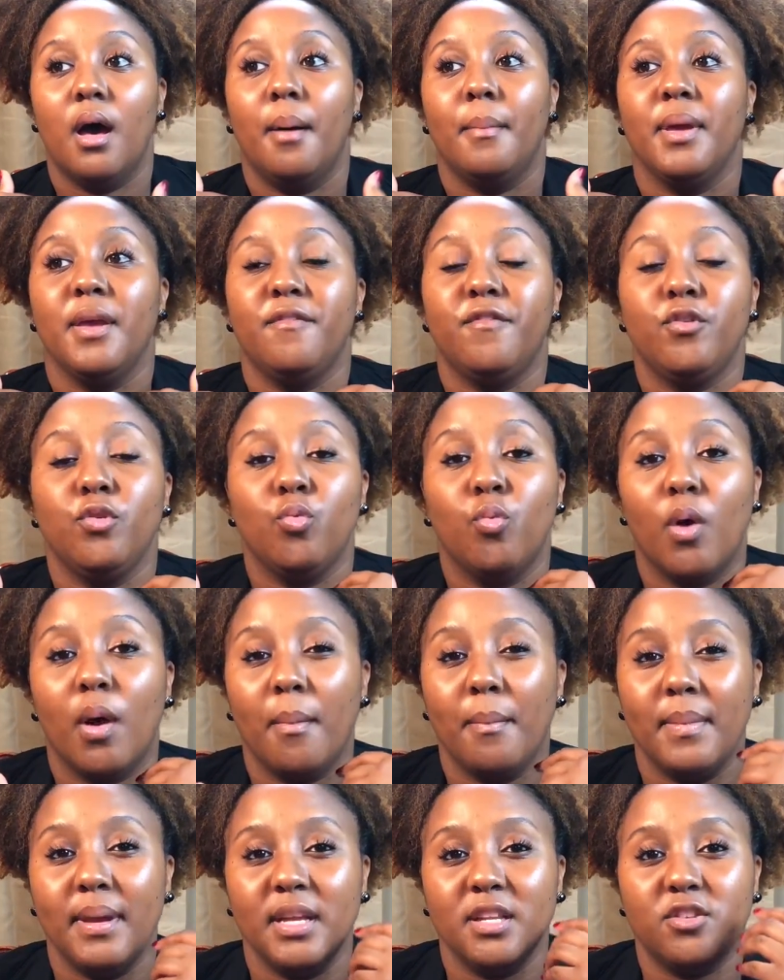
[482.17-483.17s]
If you
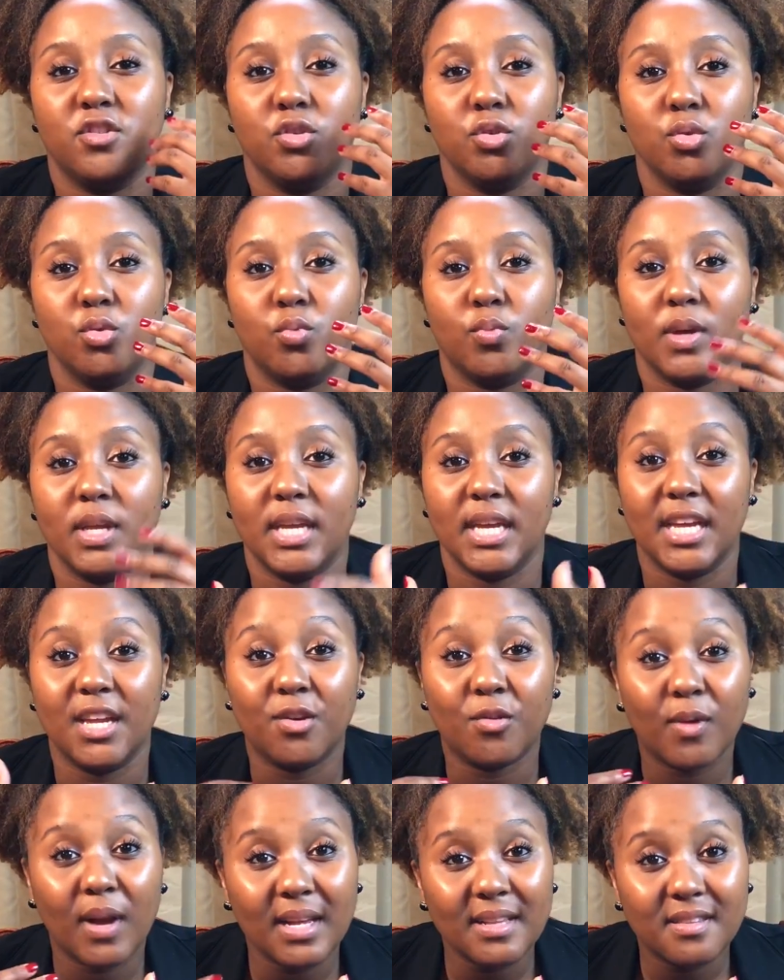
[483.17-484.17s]
want me to
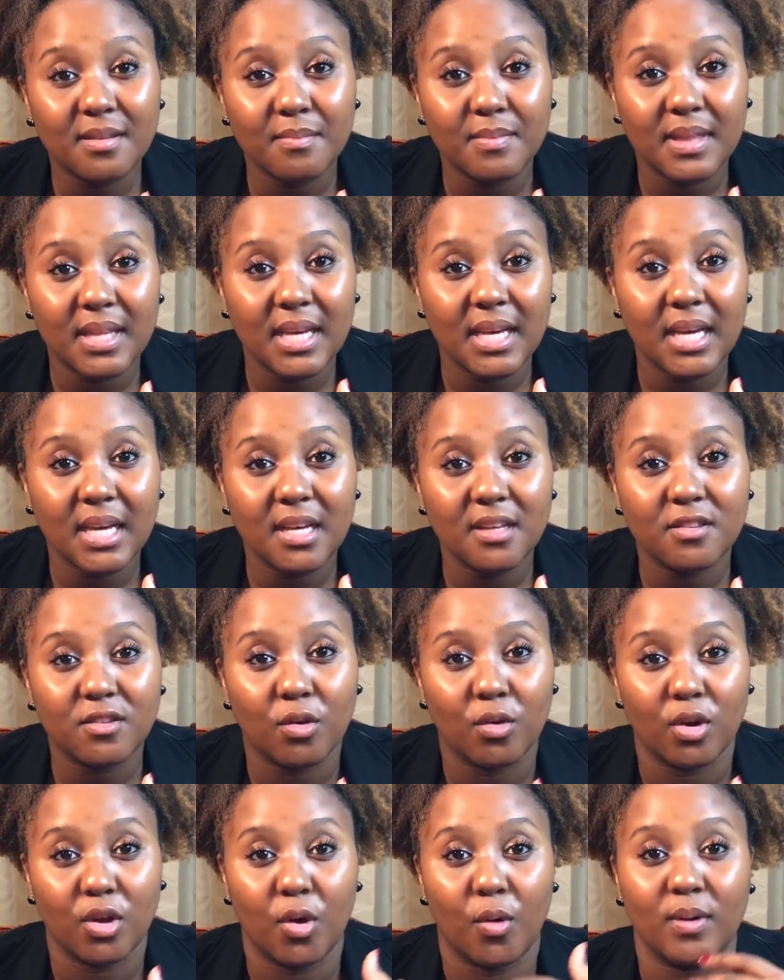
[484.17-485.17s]
reiterate some things
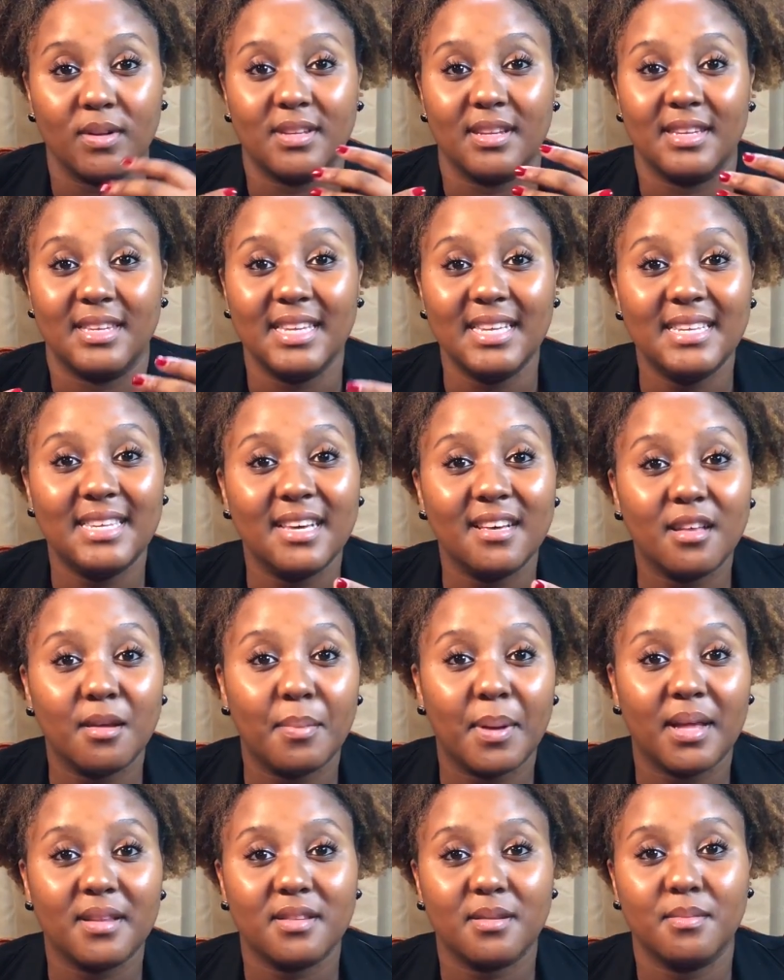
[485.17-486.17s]
or go into detail
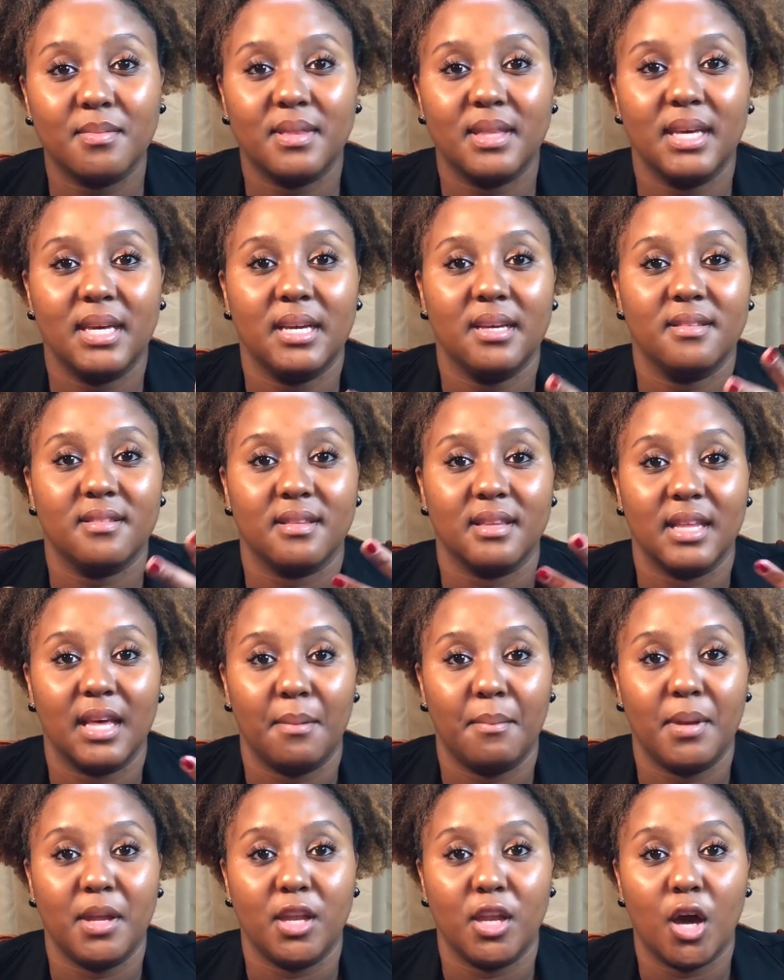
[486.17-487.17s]
about some things,
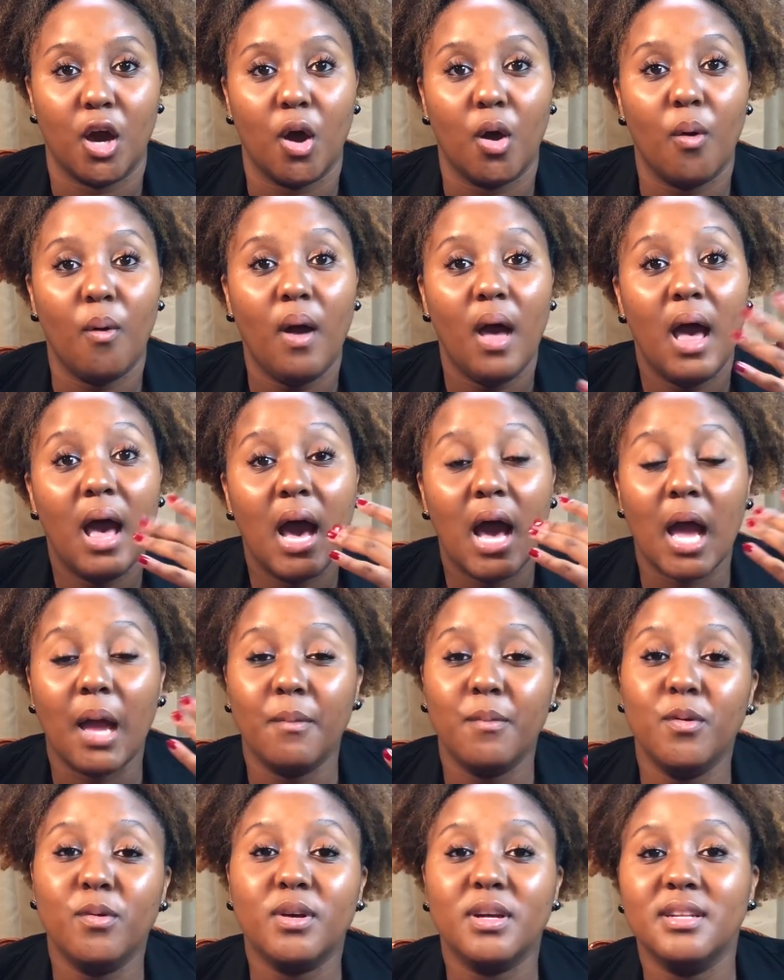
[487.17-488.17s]
let me know. I
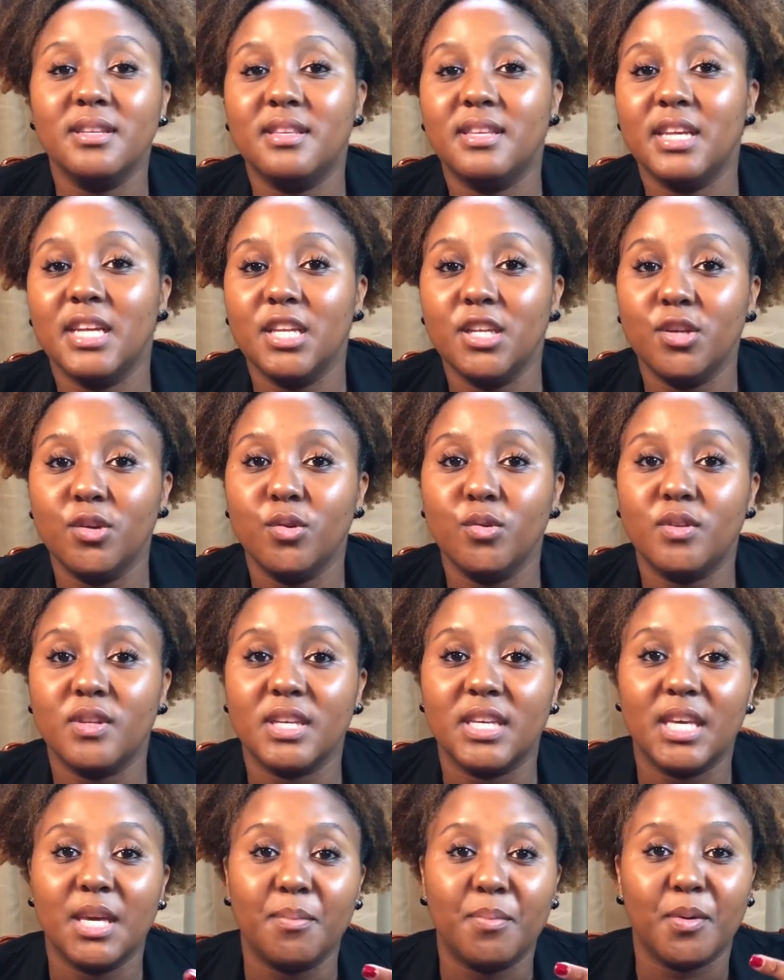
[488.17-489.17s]
will continue to
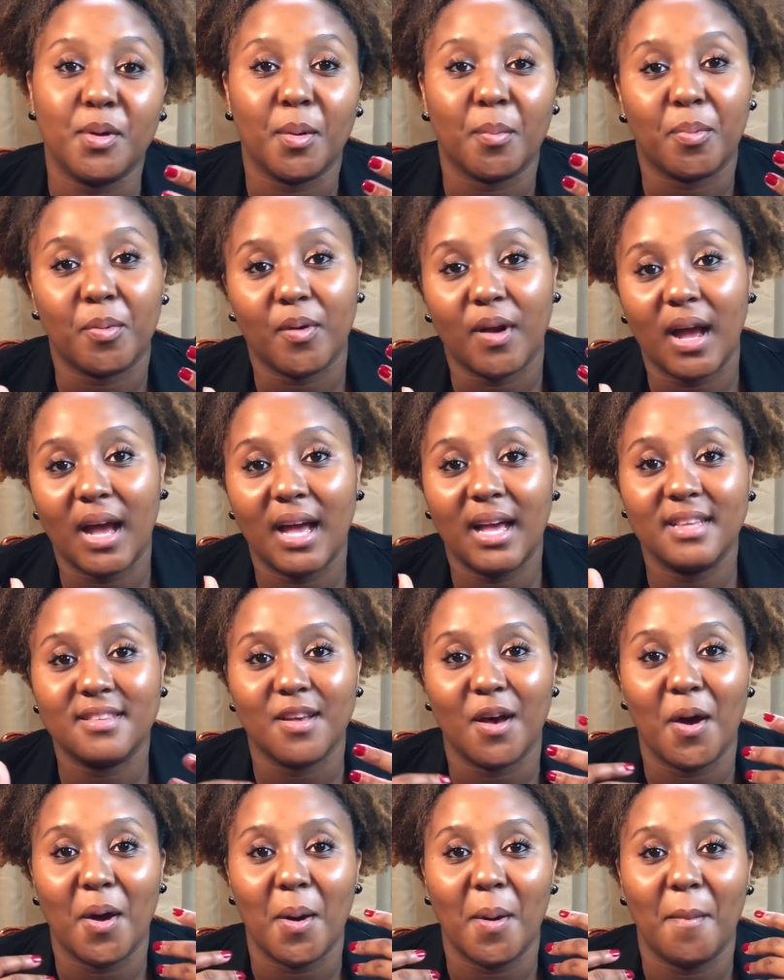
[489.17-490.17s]
keep you apprised
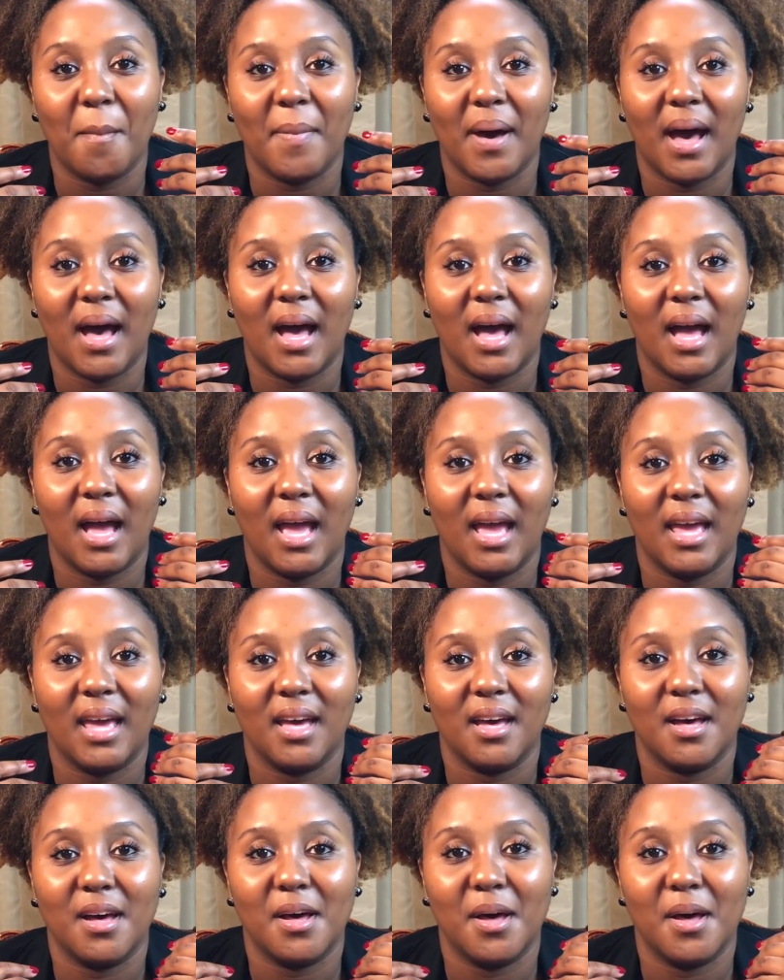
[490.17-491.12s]
on my